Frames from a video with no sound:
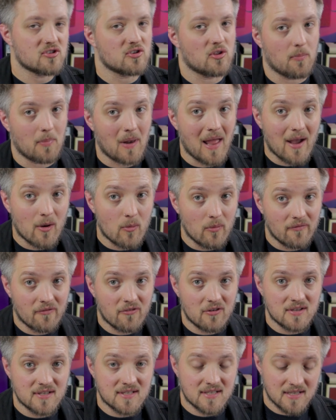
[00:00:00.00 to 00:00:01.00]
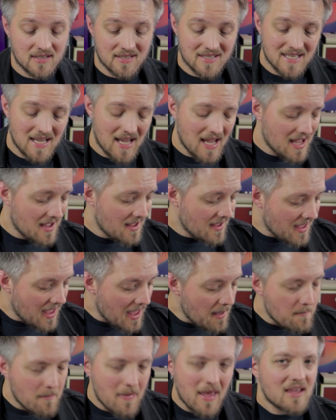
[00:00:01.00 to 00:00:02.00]
So the black one, for instance,
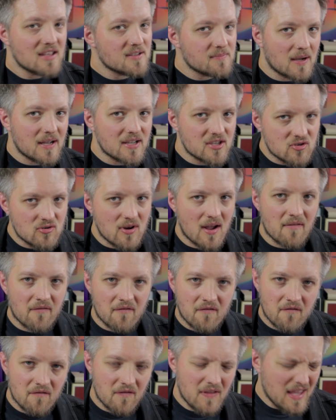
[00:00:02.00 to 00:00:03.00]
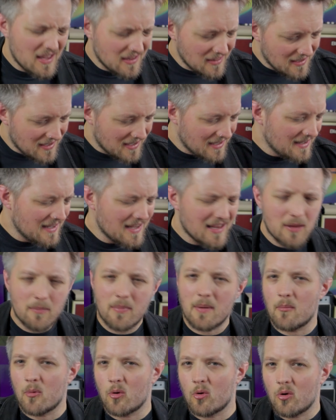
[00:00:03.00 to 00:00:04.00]
it makes my Strat feel a little
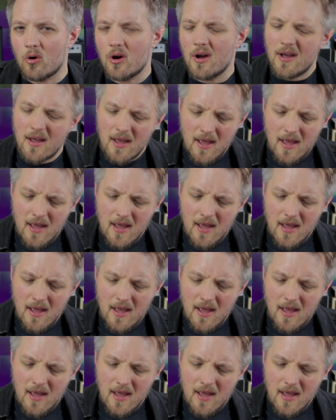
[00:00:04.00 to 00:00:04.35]
bit more